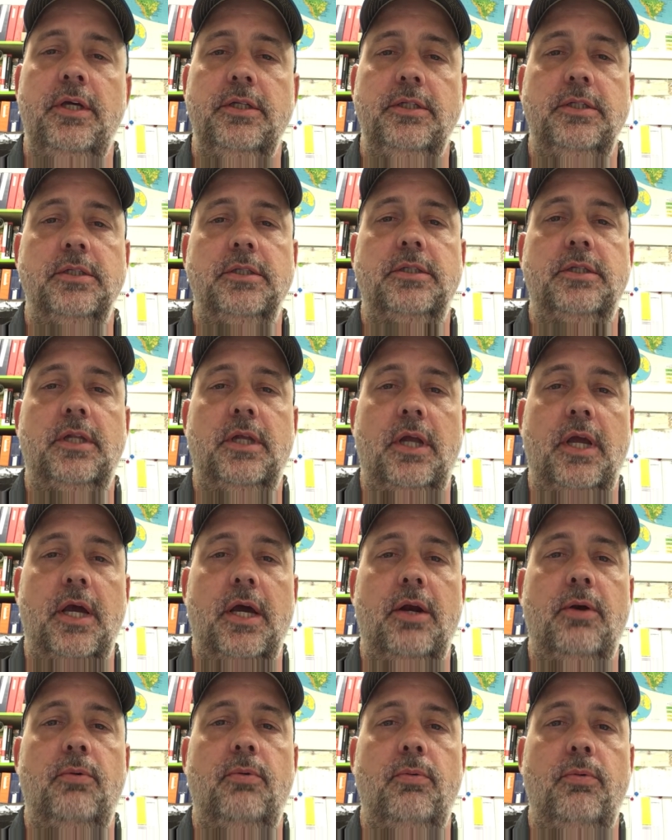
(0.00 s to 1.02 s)
just to
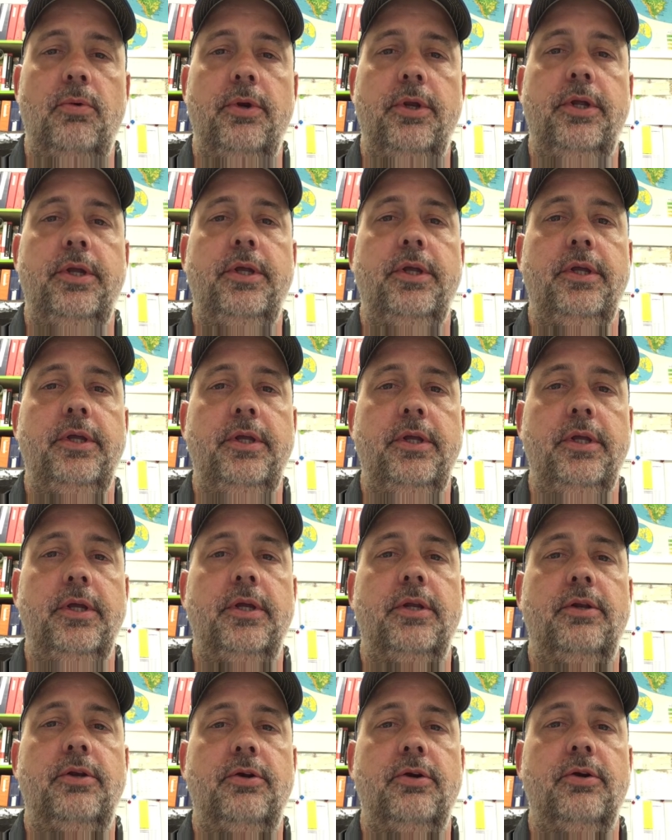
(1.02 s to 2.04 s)
kind of
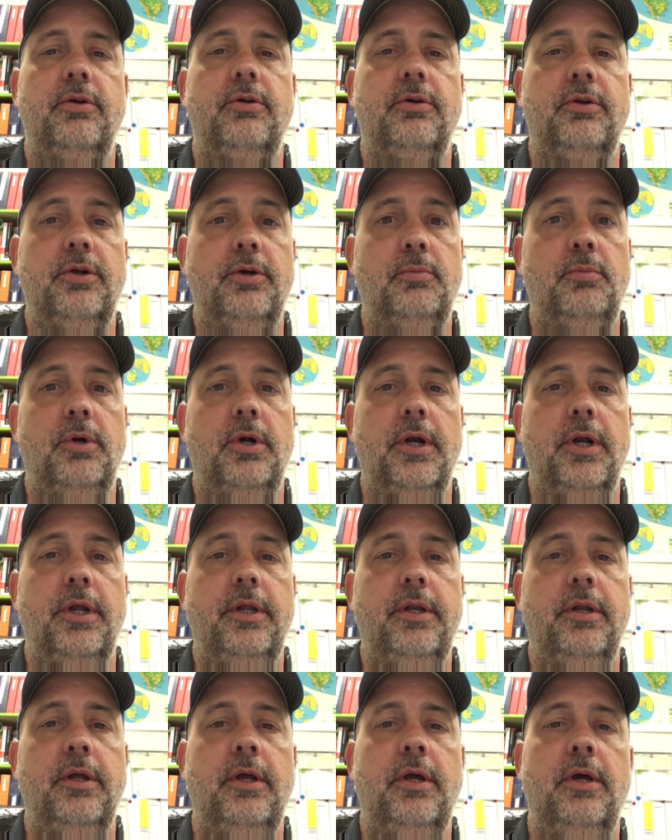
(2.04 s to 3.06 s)
re-enter your
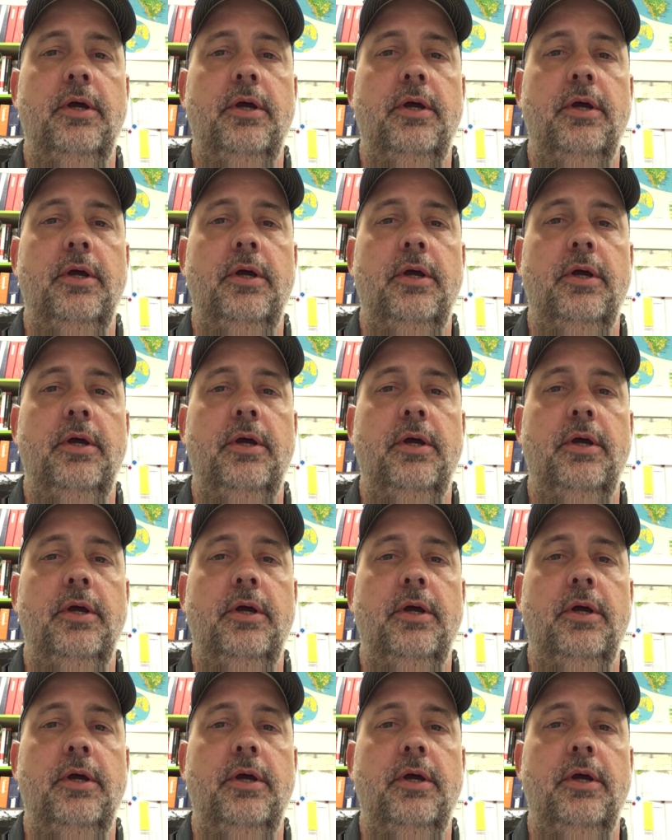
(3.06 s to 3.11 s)
brain